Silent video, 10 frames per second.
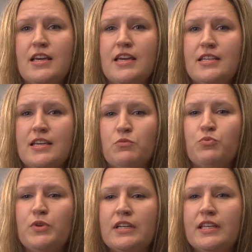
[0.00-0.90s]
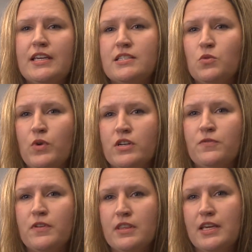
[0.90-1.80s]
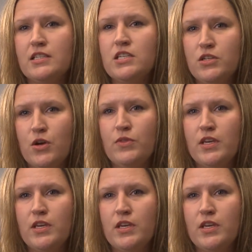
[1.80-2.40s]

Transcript: It really is a wonderful thing to know